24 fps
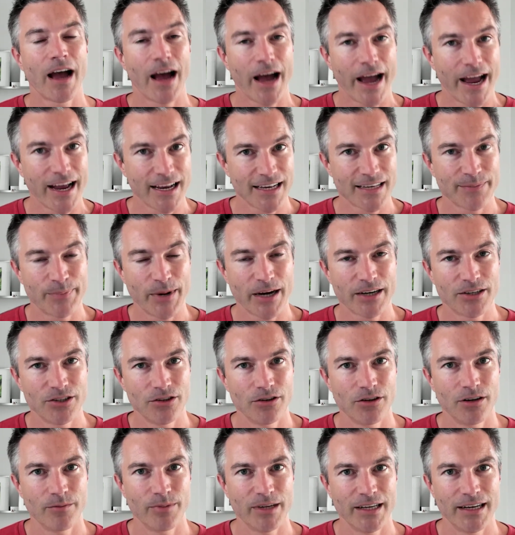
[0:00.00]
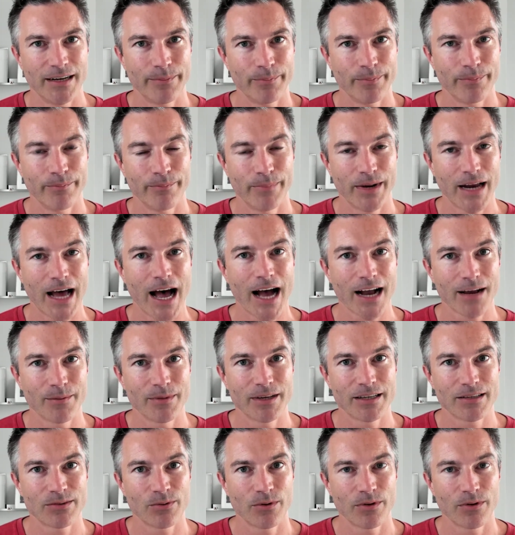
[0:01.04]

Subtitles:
I expect you to be monogamous